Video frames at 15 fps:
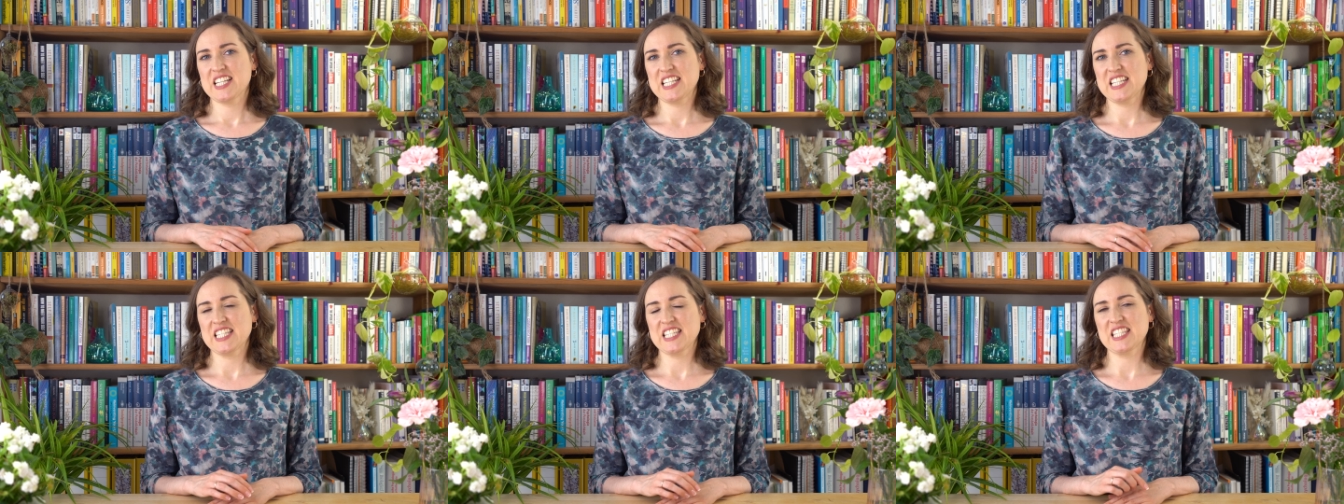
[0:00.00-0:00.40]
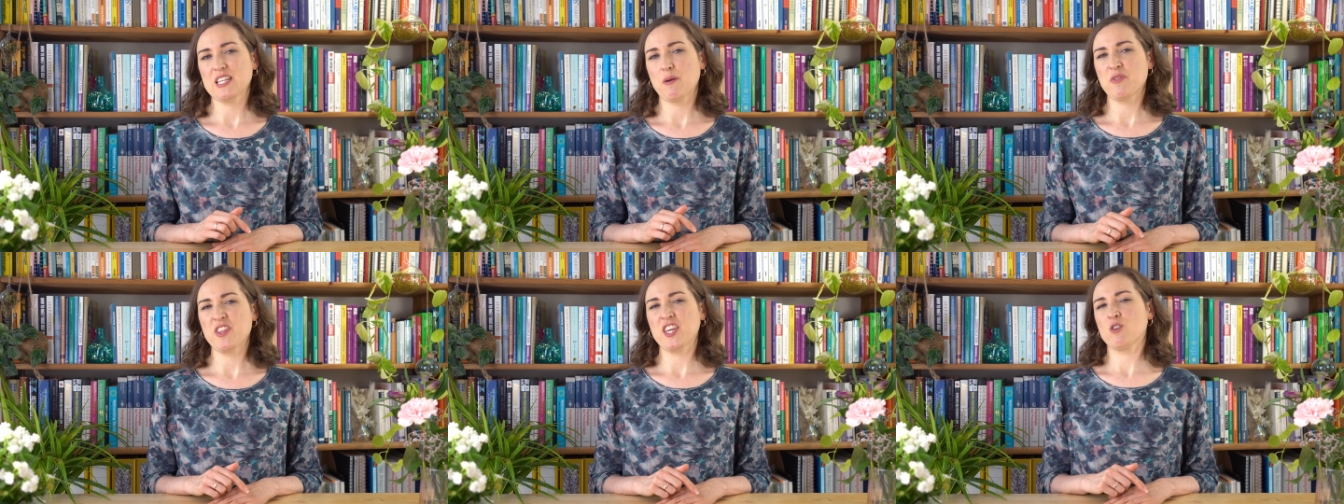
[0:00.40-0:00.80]
into
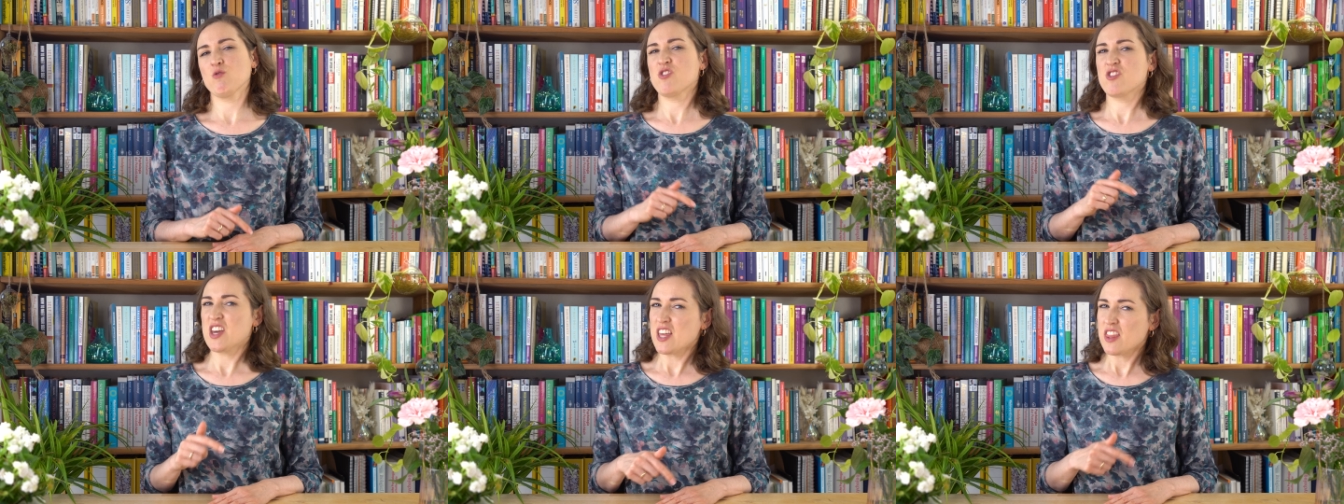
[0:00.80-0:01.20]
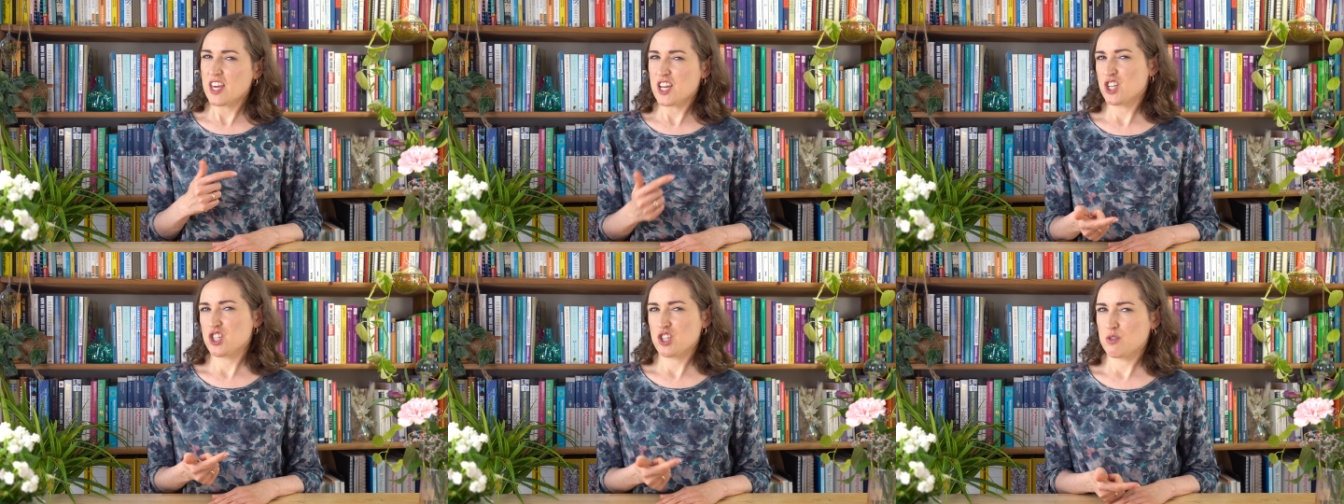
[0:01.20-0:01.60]
something you think
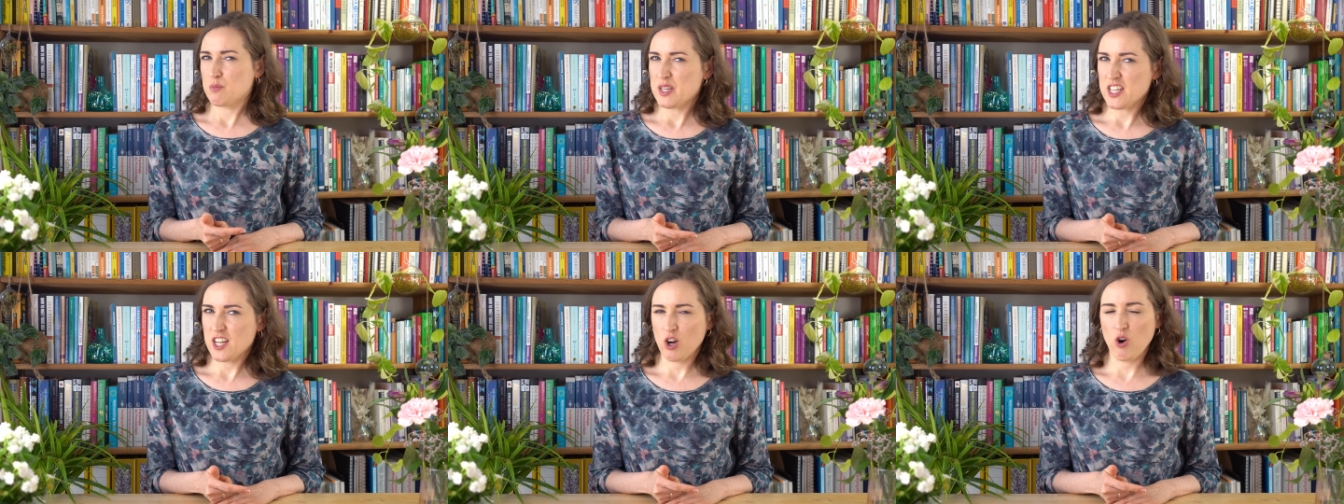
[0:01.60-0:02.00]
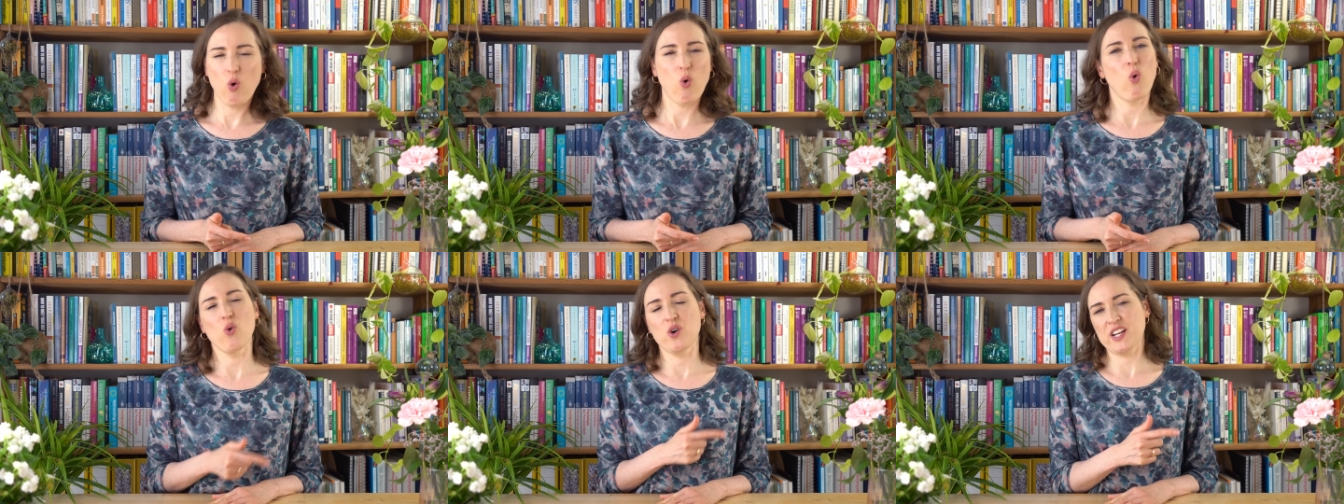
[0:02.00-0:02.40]
they should be
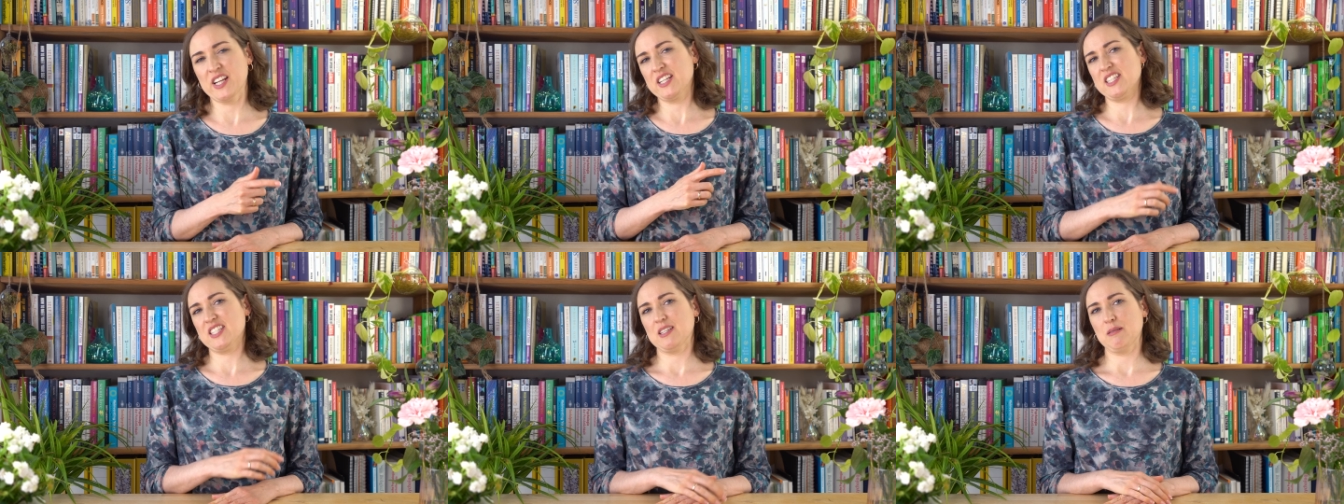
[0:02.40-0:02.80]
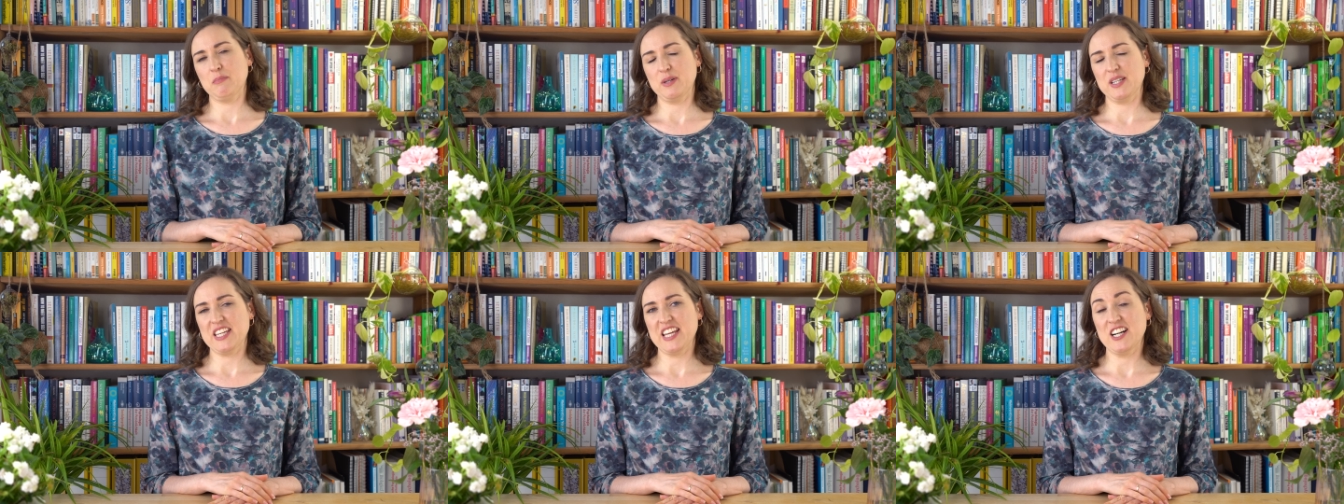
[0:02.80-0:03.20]
according to
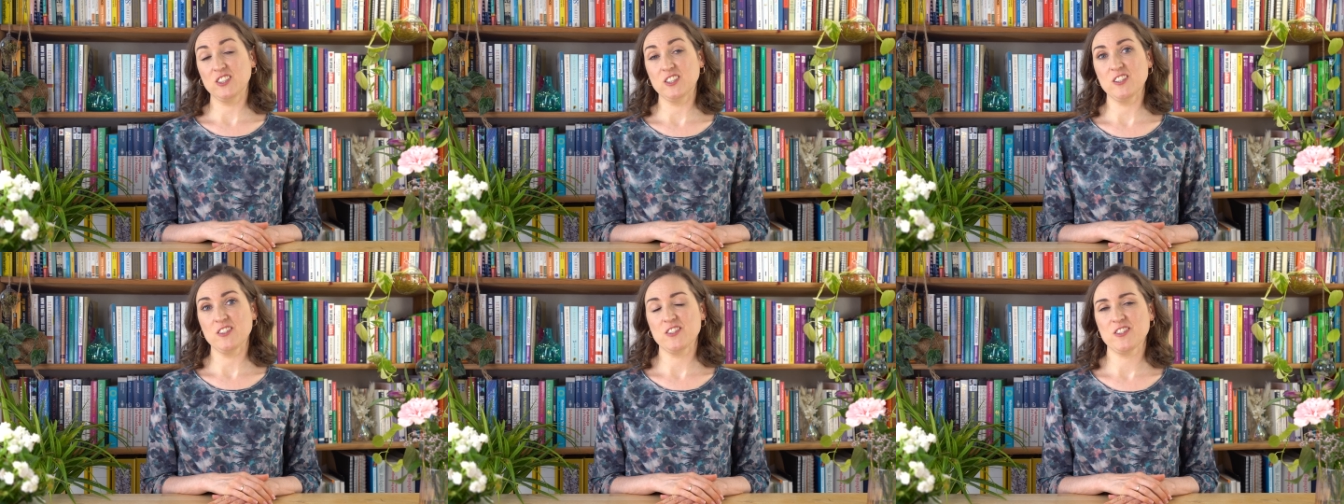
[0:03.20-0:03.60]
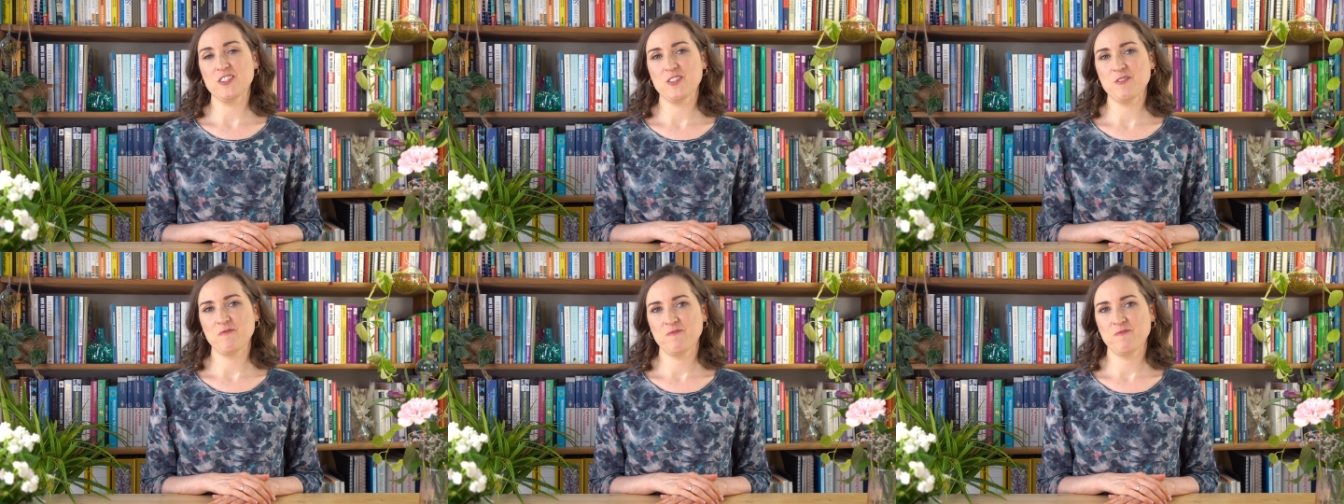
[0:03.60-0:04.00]
somebody else.